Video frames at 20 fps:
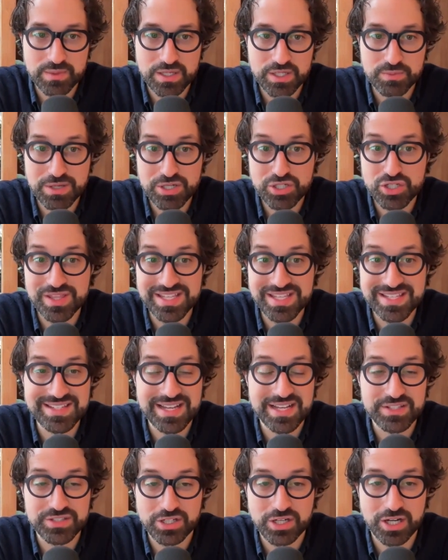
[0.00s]
especially these
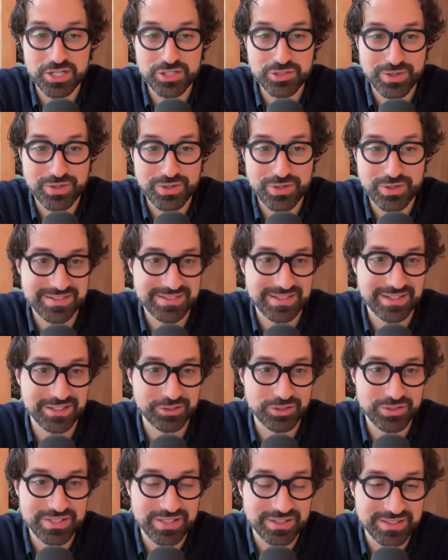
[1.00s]
kinds of contracts, it's not
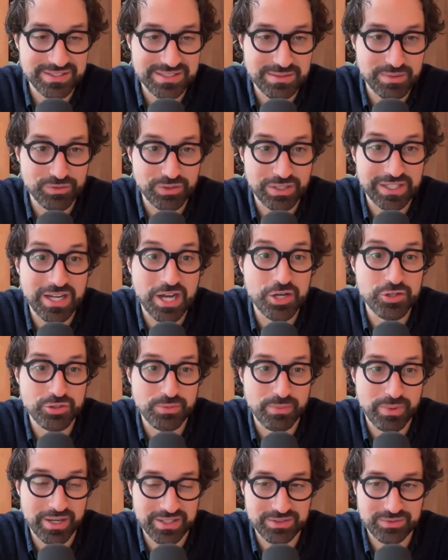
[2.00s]
like they're selling something for like
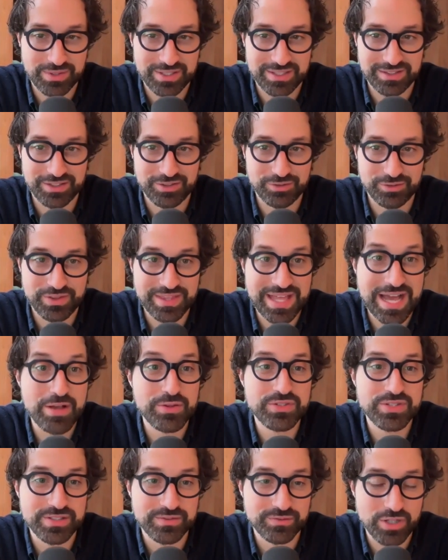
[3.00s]
$100, right? They're
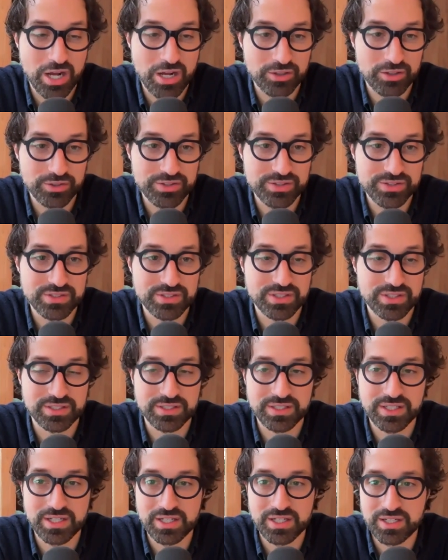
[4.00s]
thousands of dollars
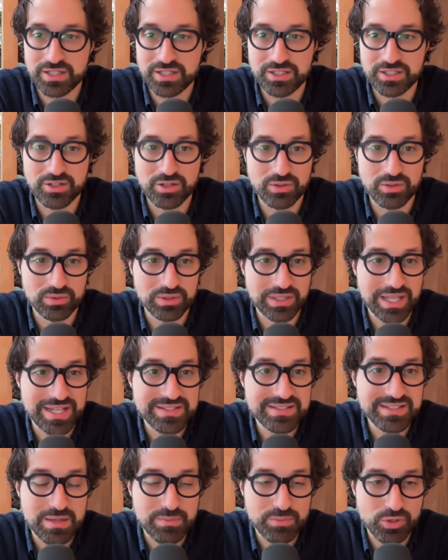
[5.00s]
to
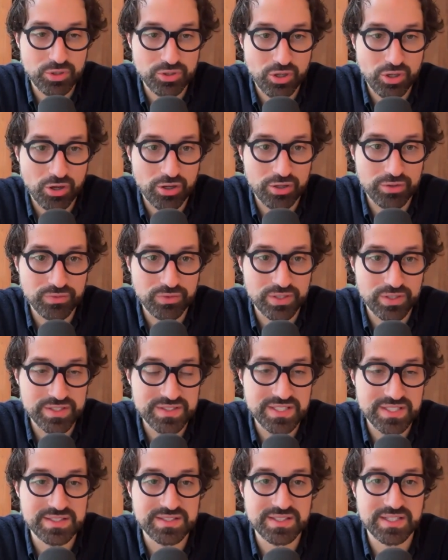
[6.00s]
landscape your yard for a
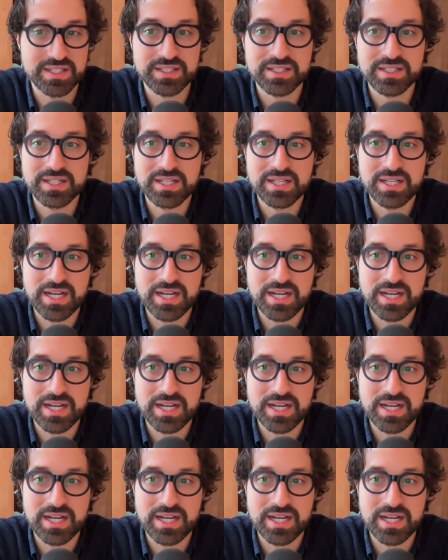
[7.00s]
season.